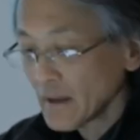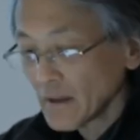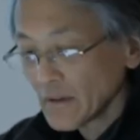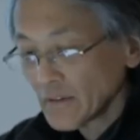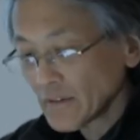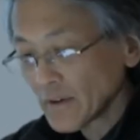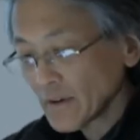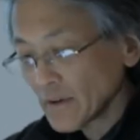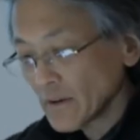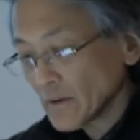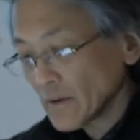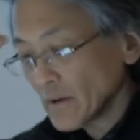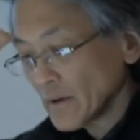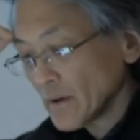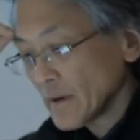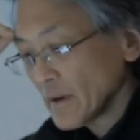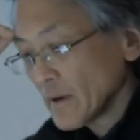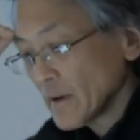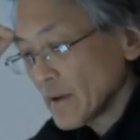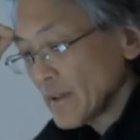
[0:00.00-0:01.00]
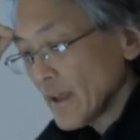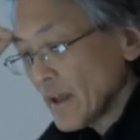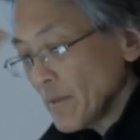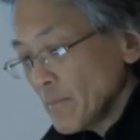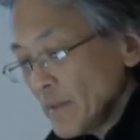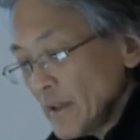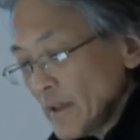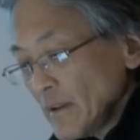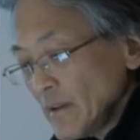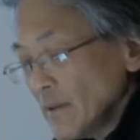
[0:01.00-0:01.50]
So, that
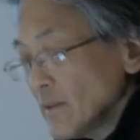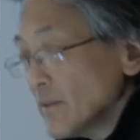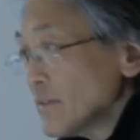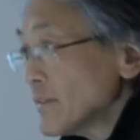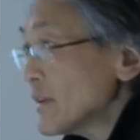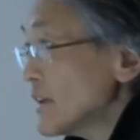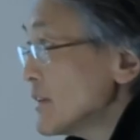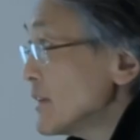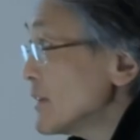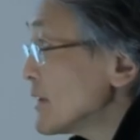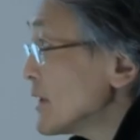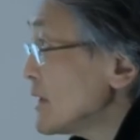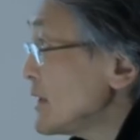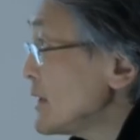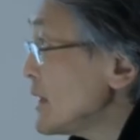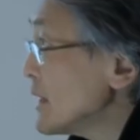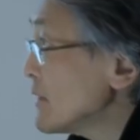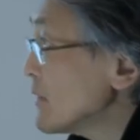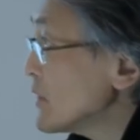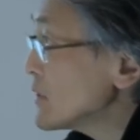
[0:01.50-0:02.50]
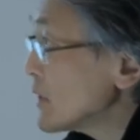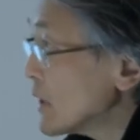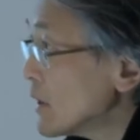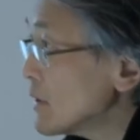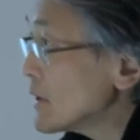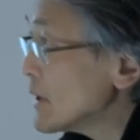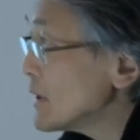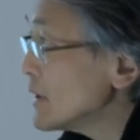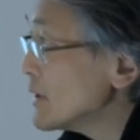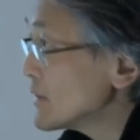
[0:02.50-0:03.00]
means that this idea of a
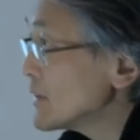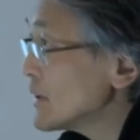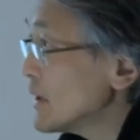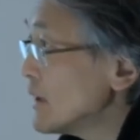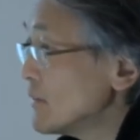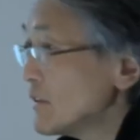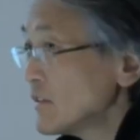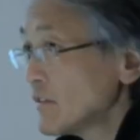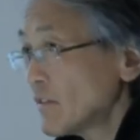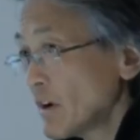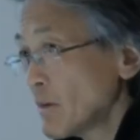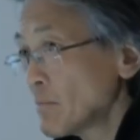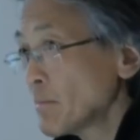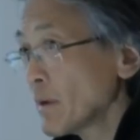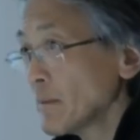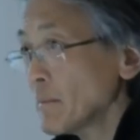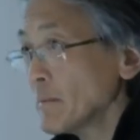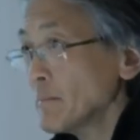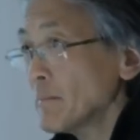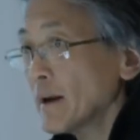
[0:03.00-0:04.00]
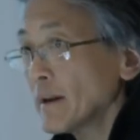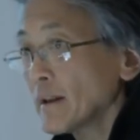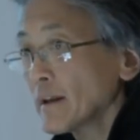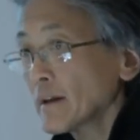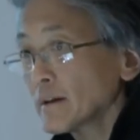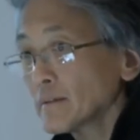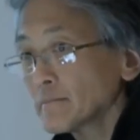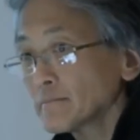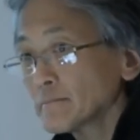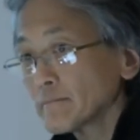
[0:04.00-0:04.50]
token itself is very
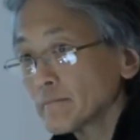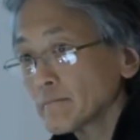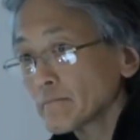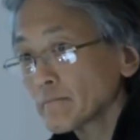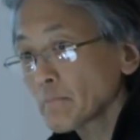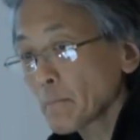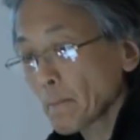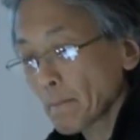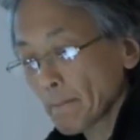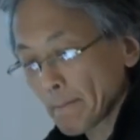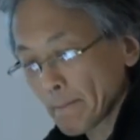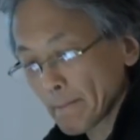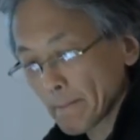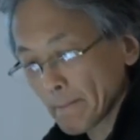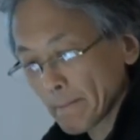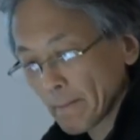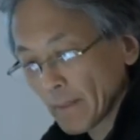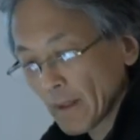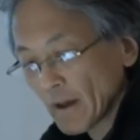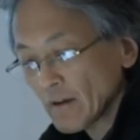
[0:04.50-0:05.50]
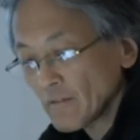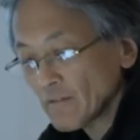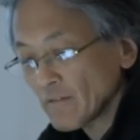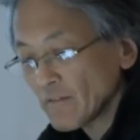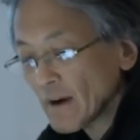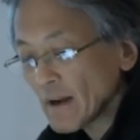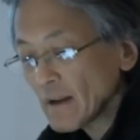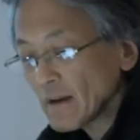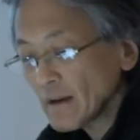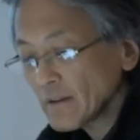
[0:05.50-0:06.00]
problematic. And
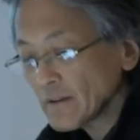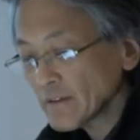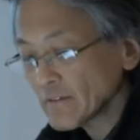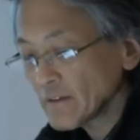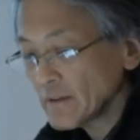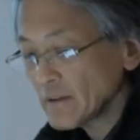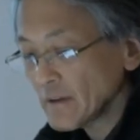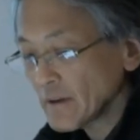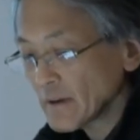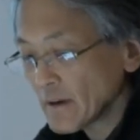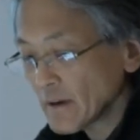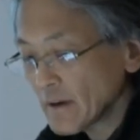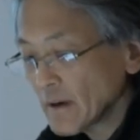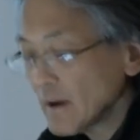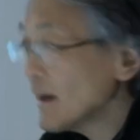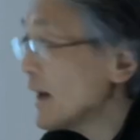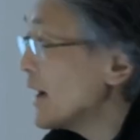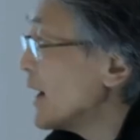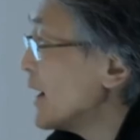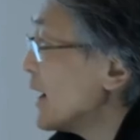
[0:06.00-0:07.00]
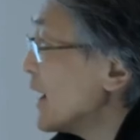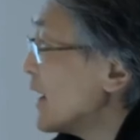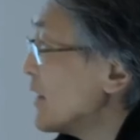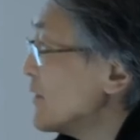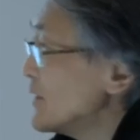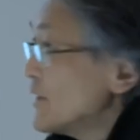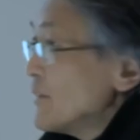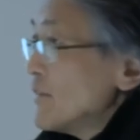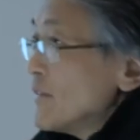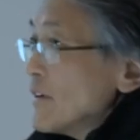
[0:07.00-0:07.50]
finally, this idea
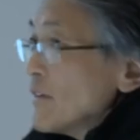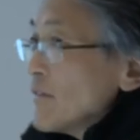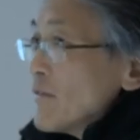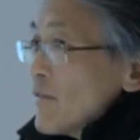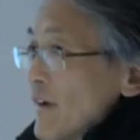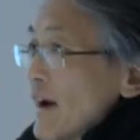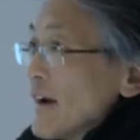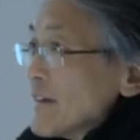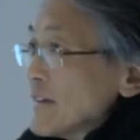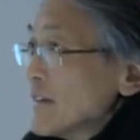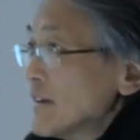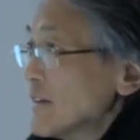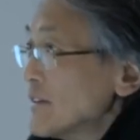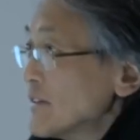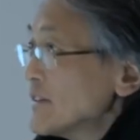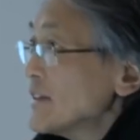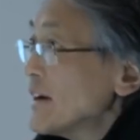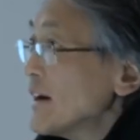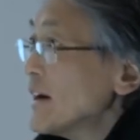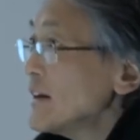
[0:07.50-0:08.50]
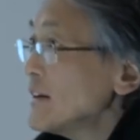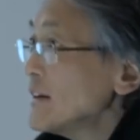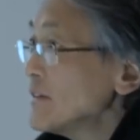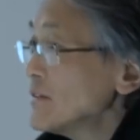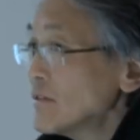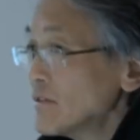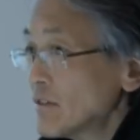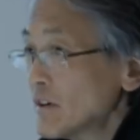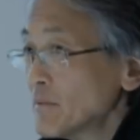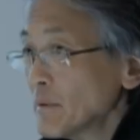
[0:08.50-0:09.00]
of the very fact that a sign is
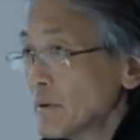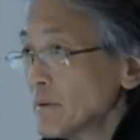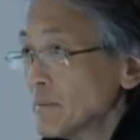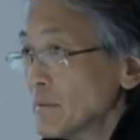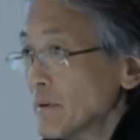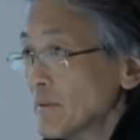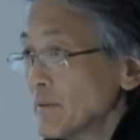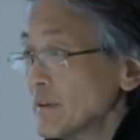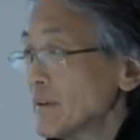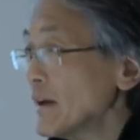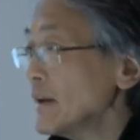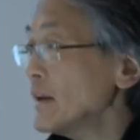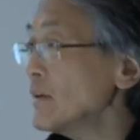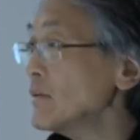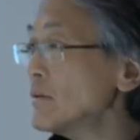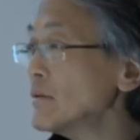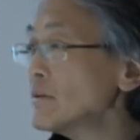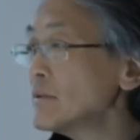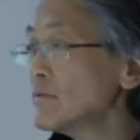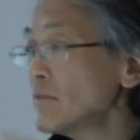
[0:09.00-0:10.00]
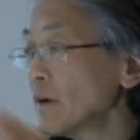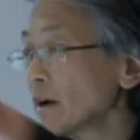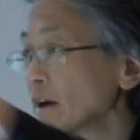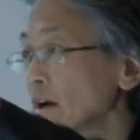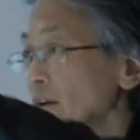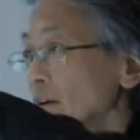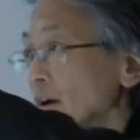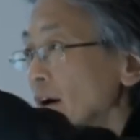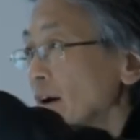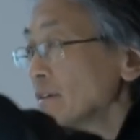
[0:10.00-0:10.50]
interpretable, that in order to
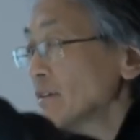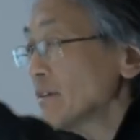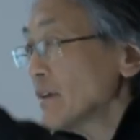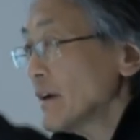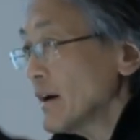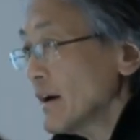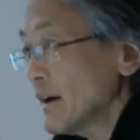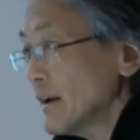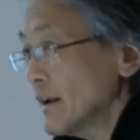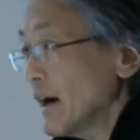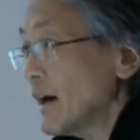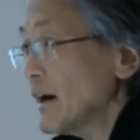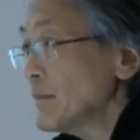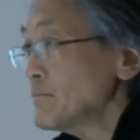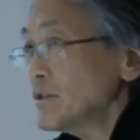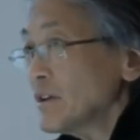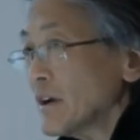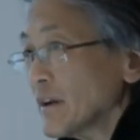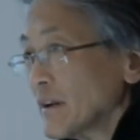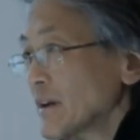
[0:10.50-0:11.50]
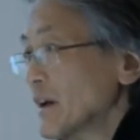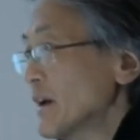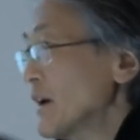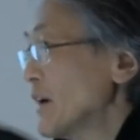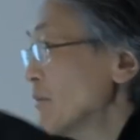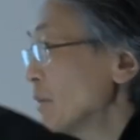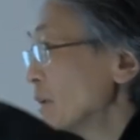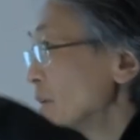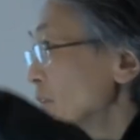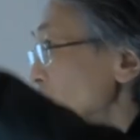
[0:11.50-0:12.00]
recognize an object,
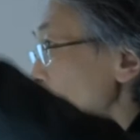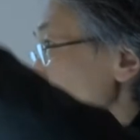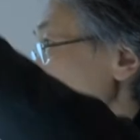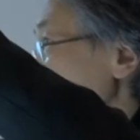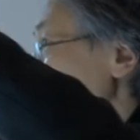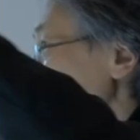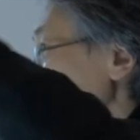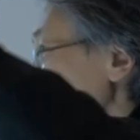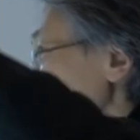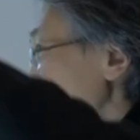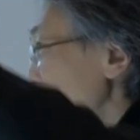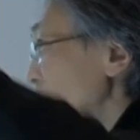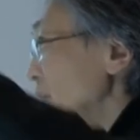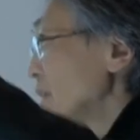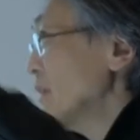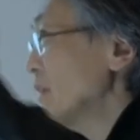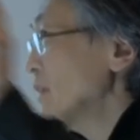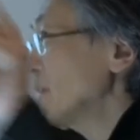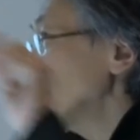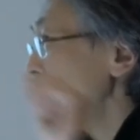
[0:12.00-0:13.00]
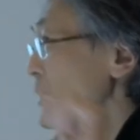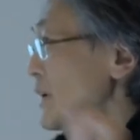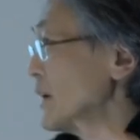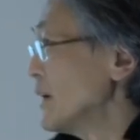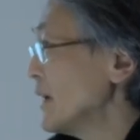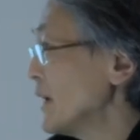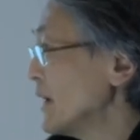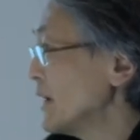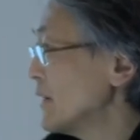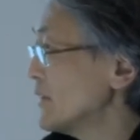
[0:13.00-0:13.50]
whether it's a piece of video or,
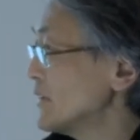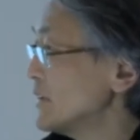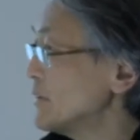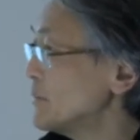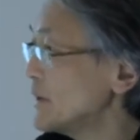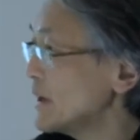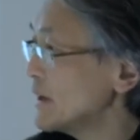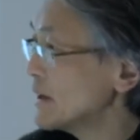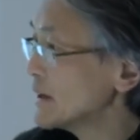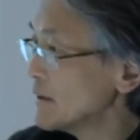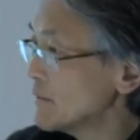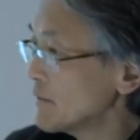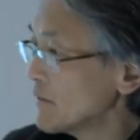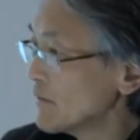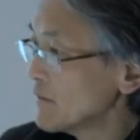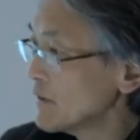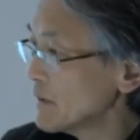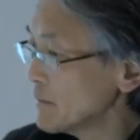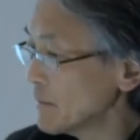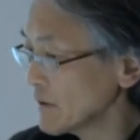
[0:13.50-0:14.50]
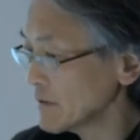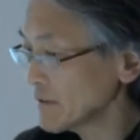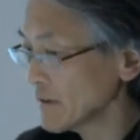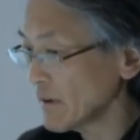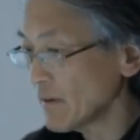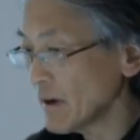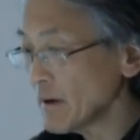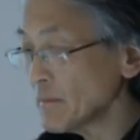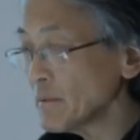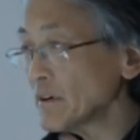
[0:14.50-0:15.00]
or some data coming from an
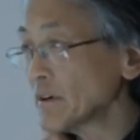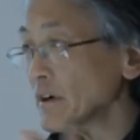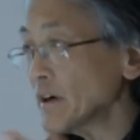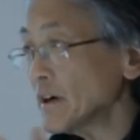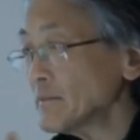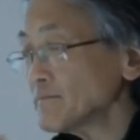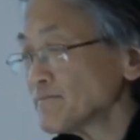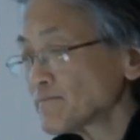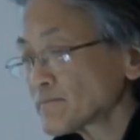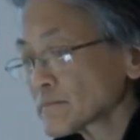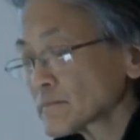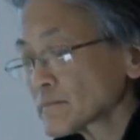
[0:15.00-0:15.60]
accelerometer,